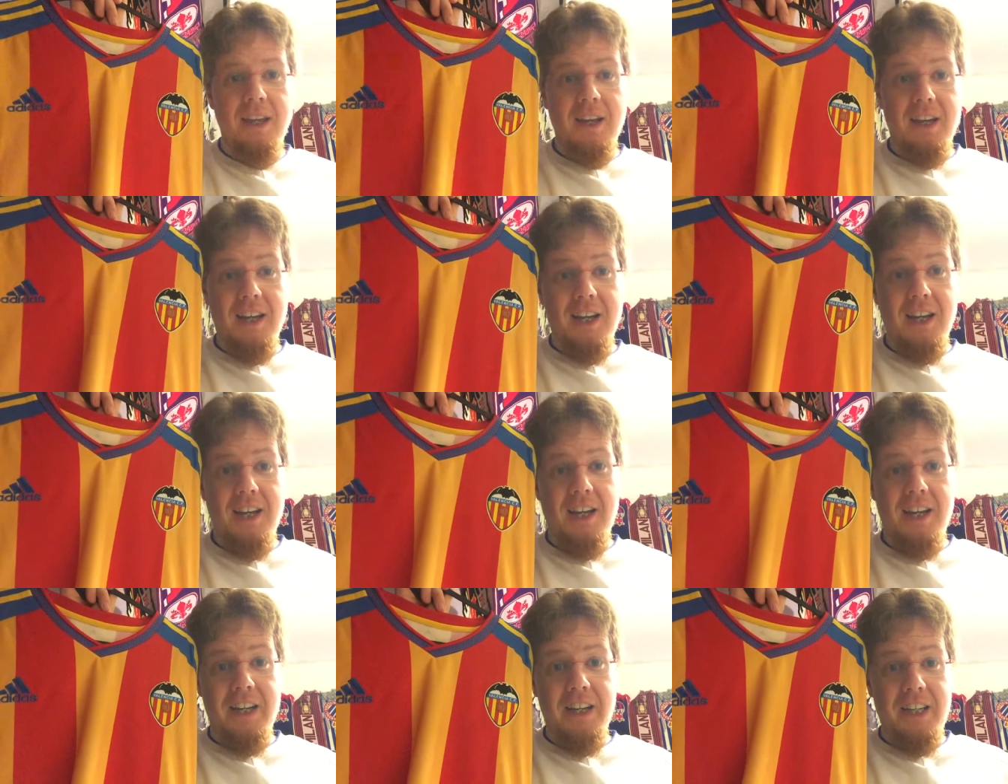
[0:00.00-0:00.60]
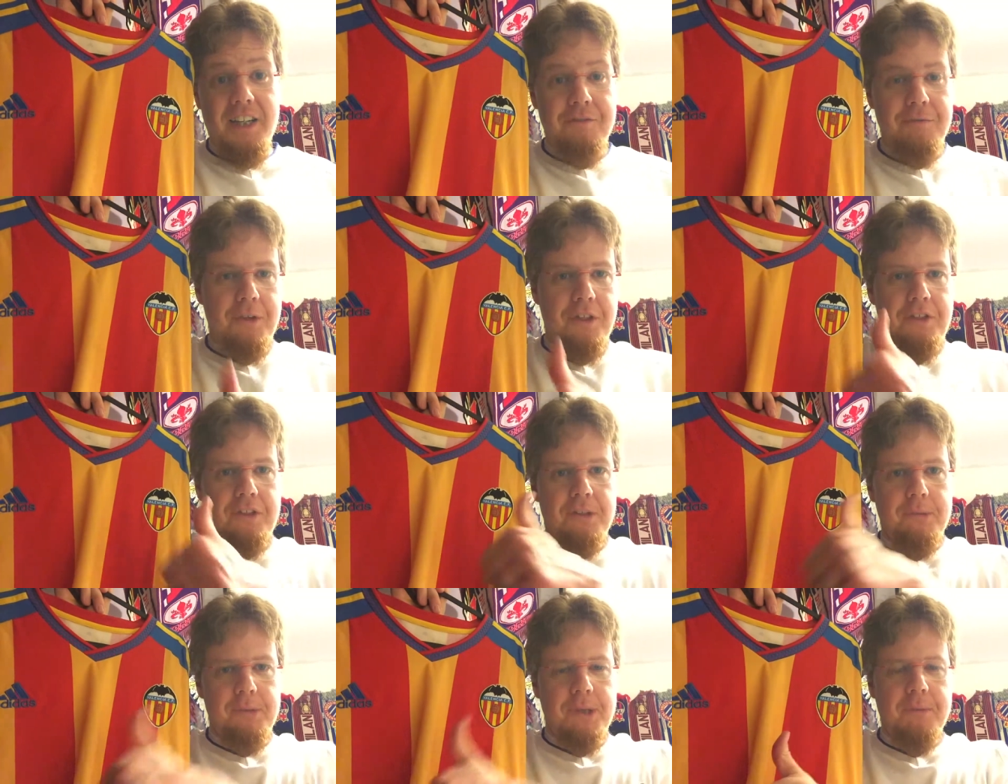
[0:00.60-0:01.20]
Uh, give me a
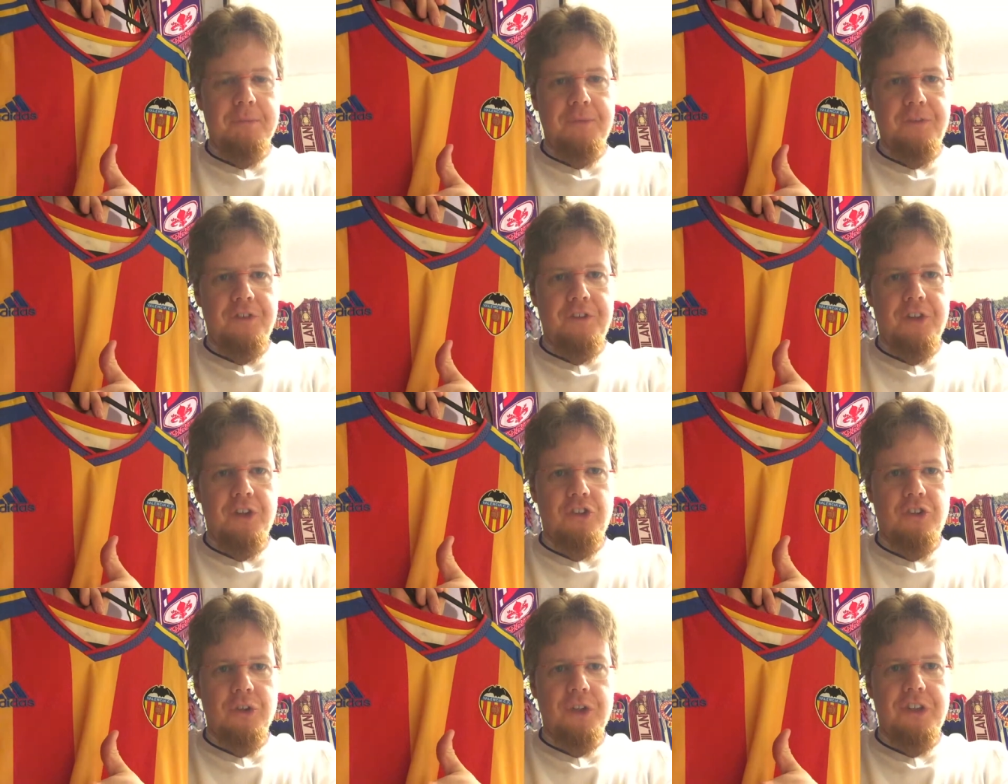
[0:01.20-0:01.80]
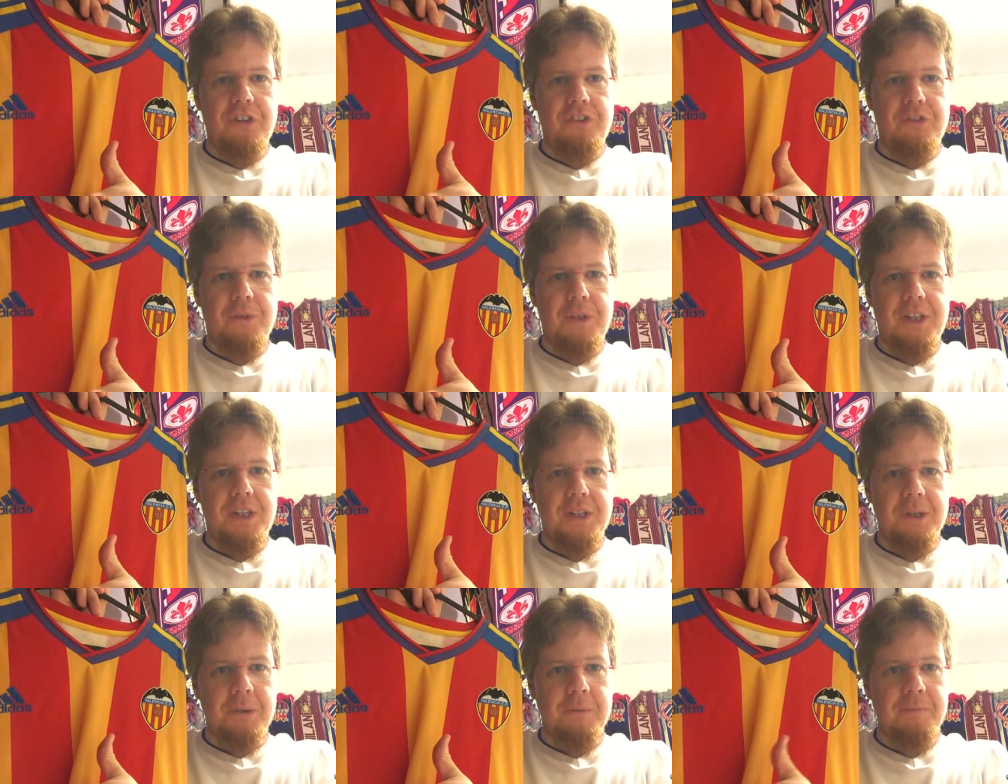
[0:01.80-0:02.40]
thumbs up if you enjoyed this
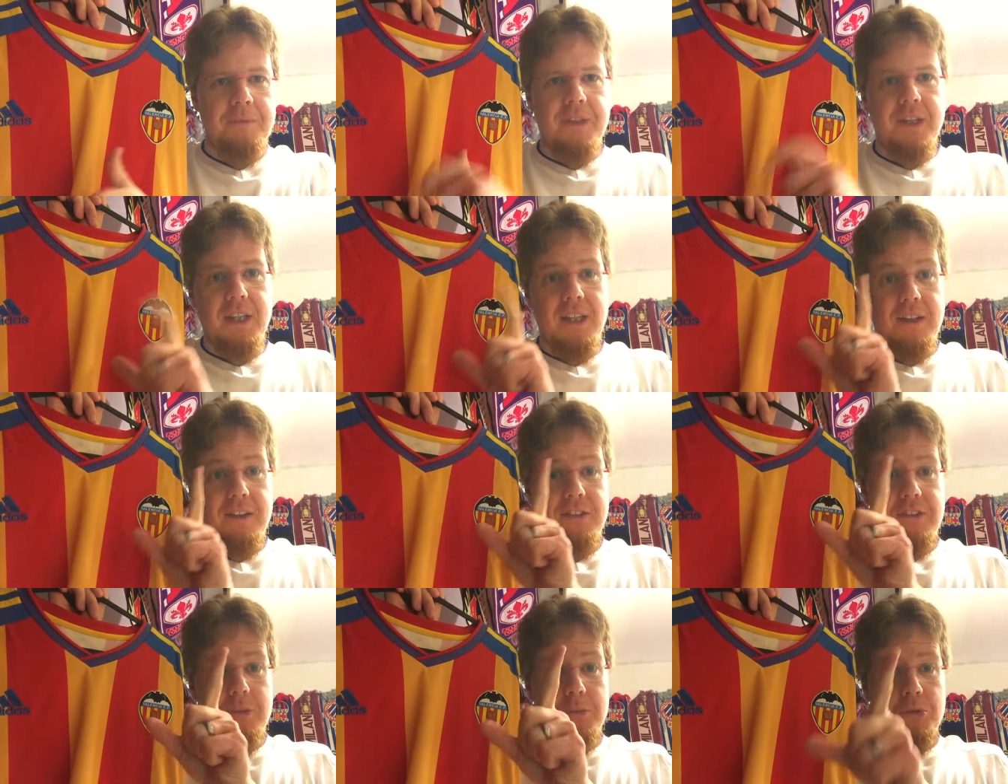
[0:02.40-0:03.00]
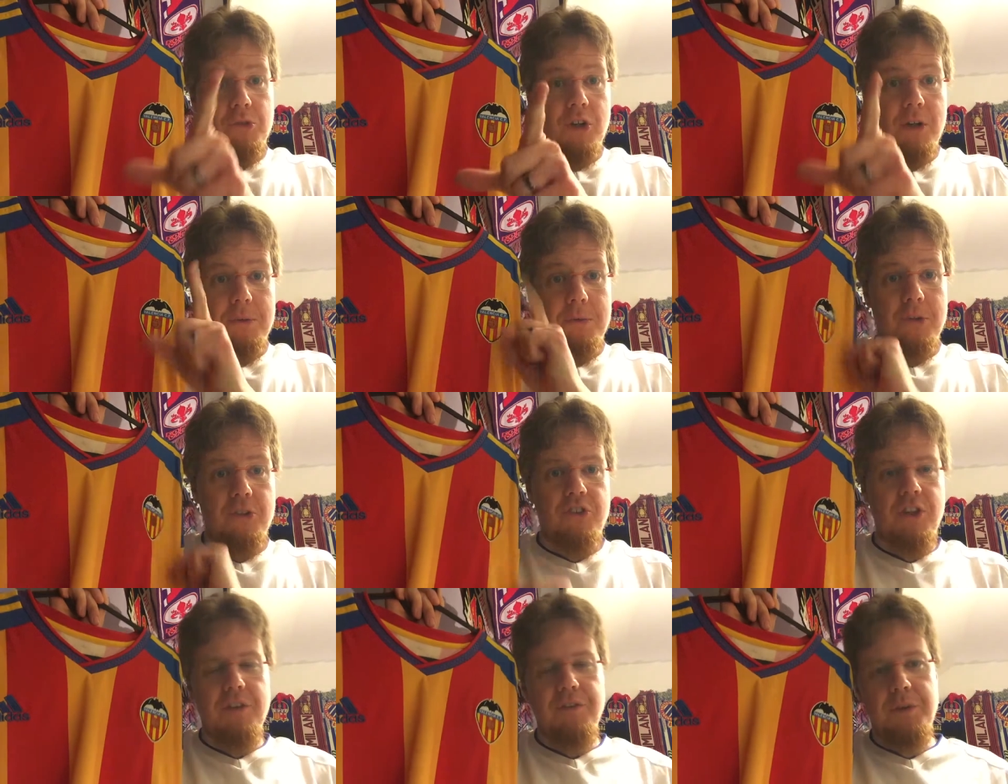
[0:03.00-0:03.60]
video. Subscribe
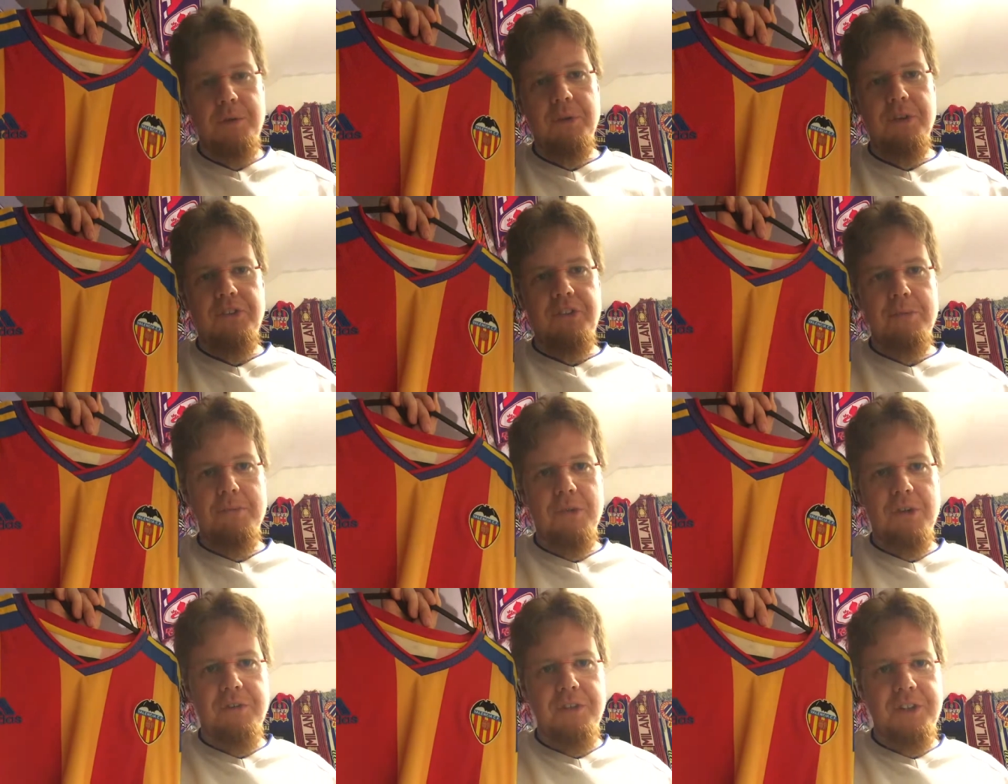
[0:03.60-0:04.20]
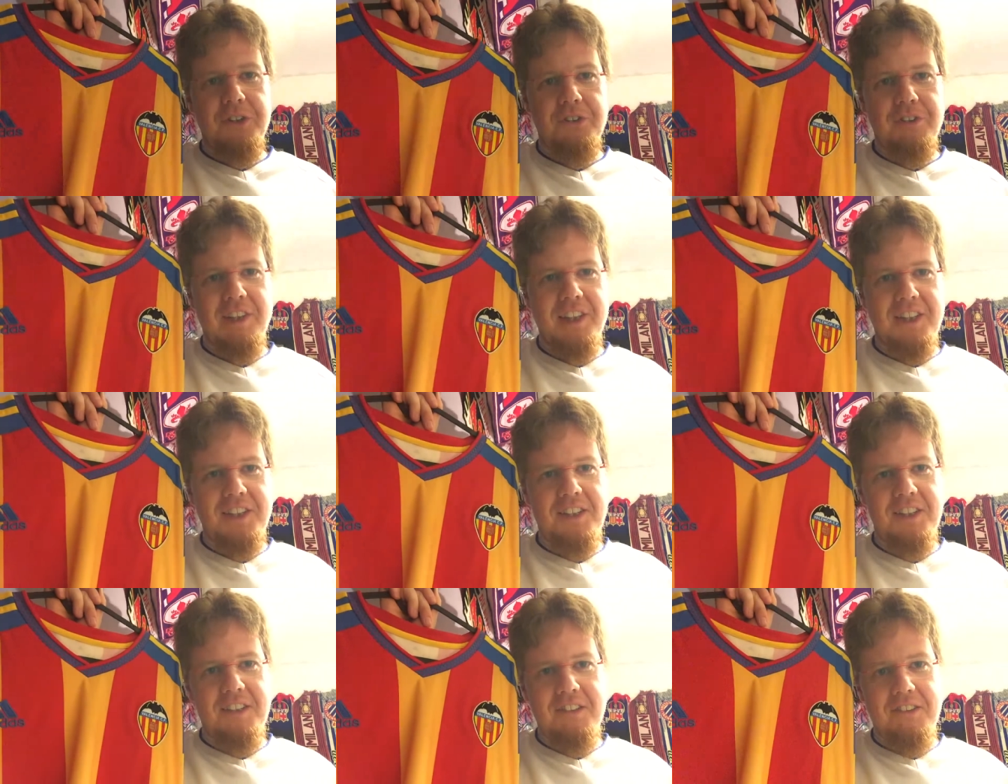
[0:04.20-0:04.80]
to my channel if you want to see more videos
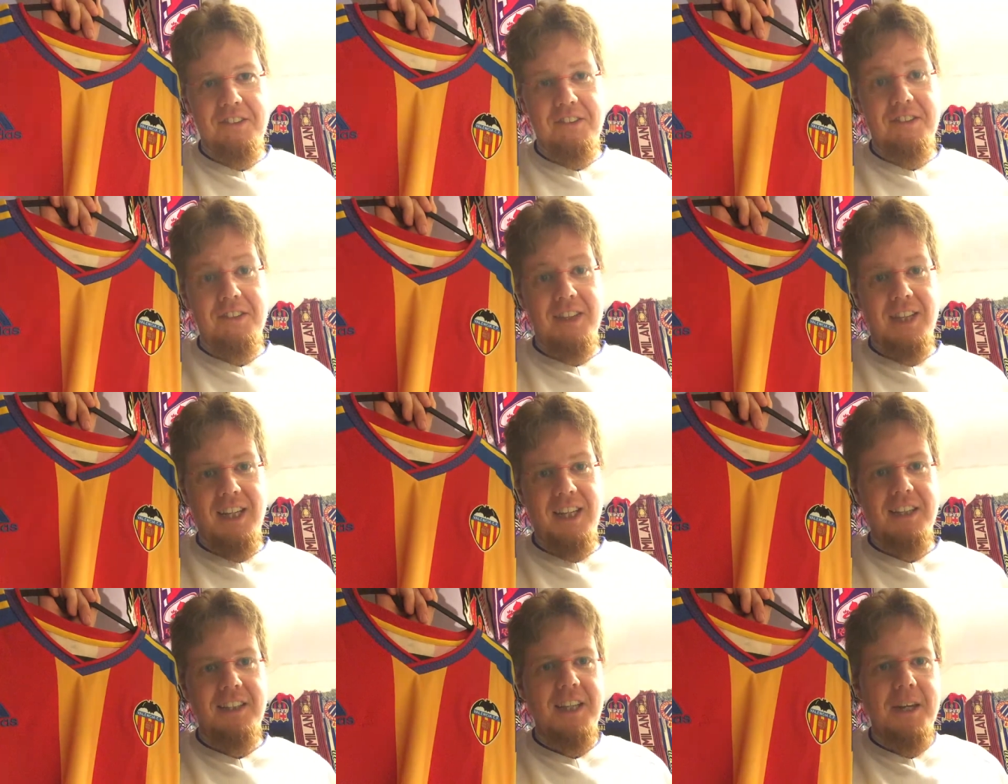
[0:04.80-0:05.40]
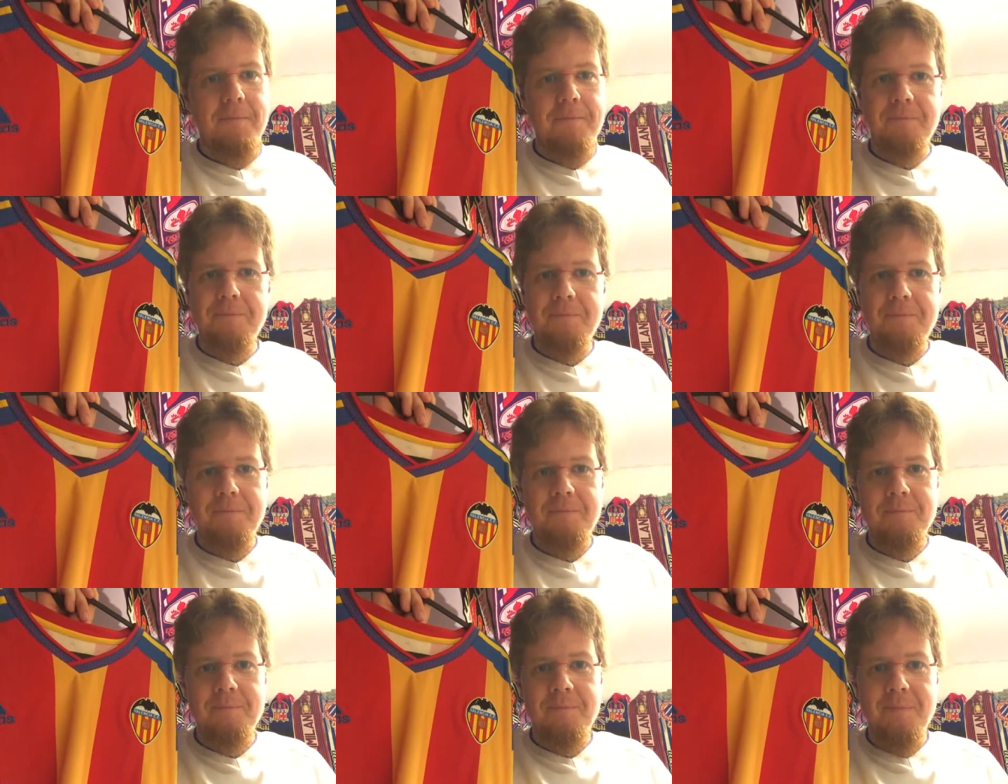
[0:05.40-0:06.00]
like this. And yeah,
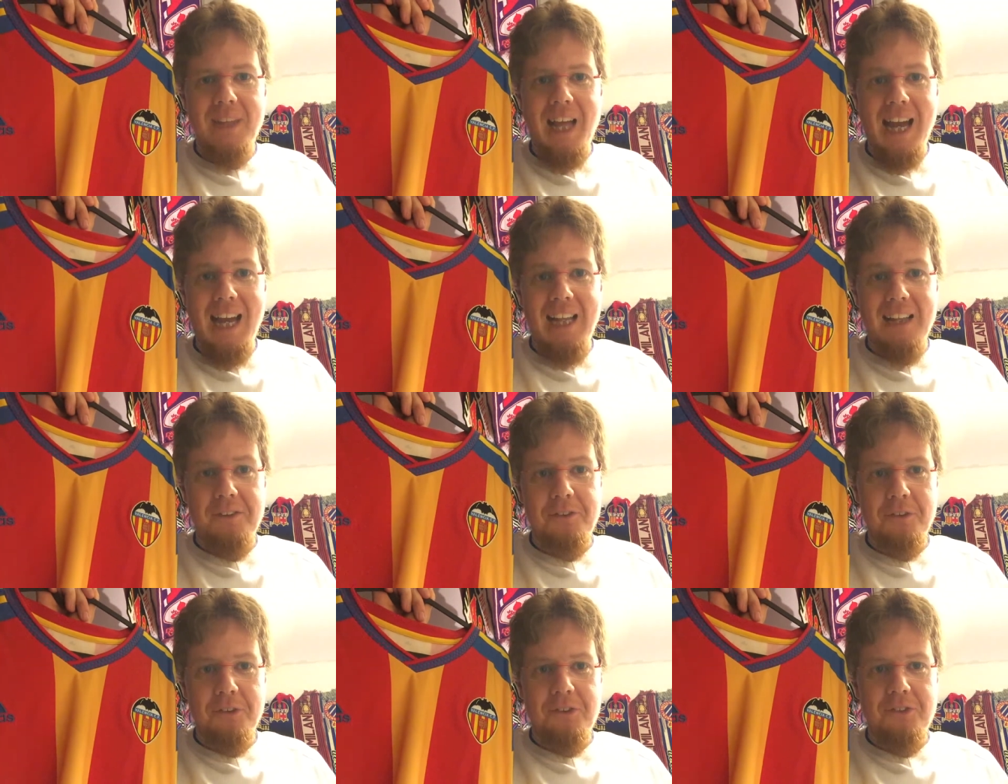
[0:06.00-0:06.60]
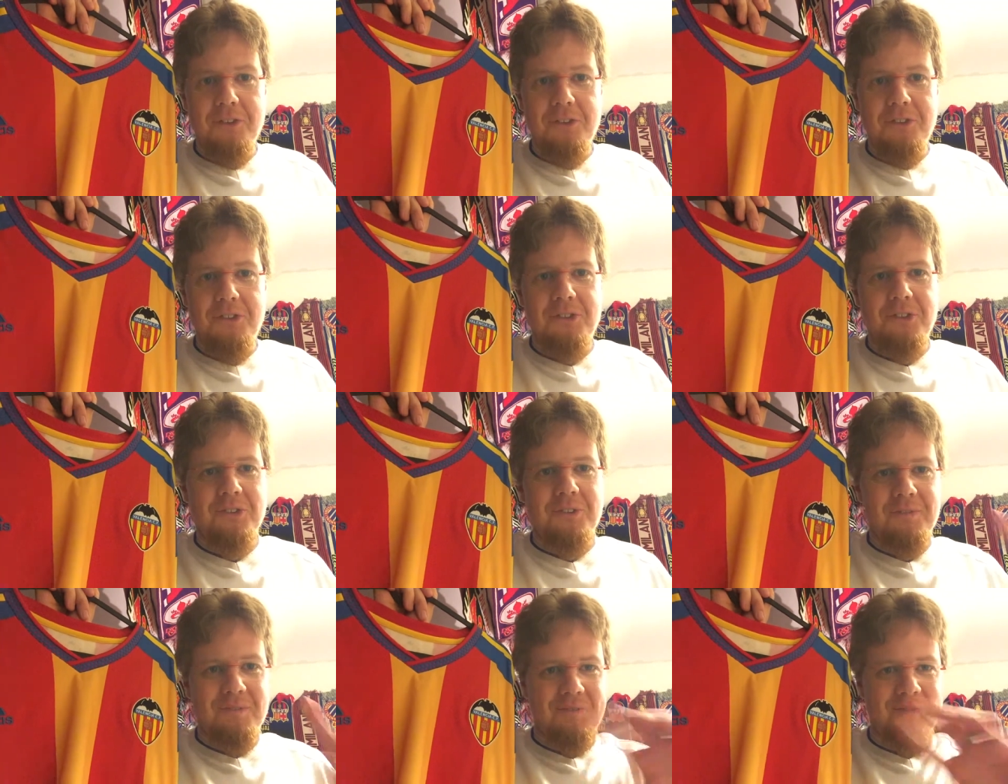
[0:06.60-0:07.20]
I'll talk to you
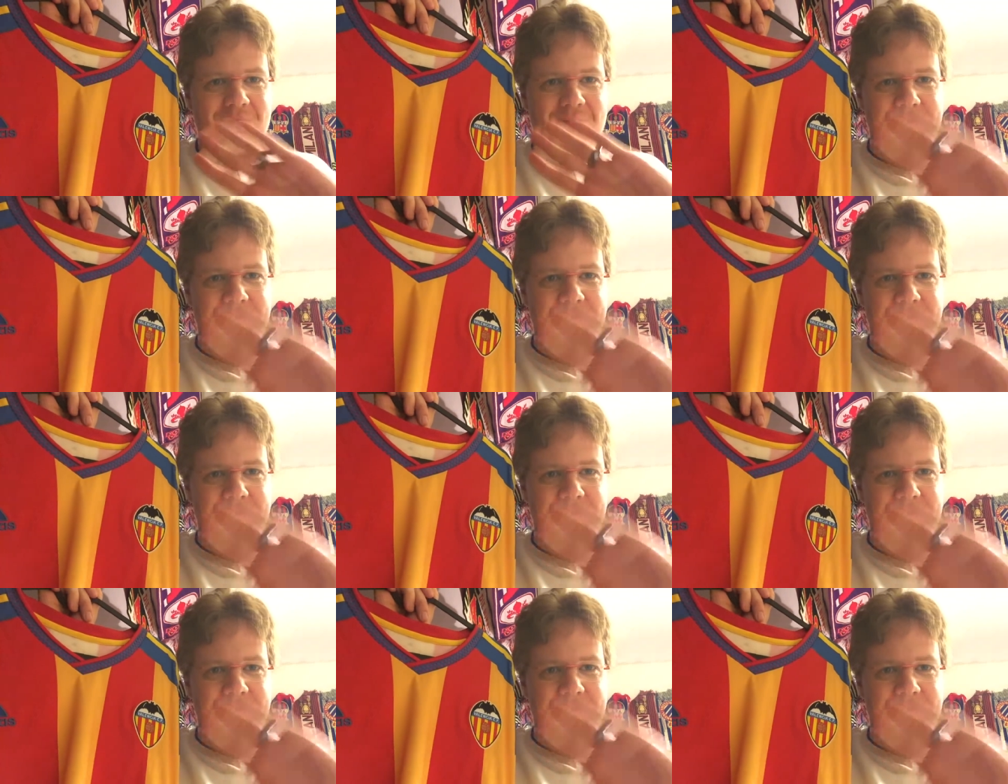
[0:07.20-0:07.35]
soon.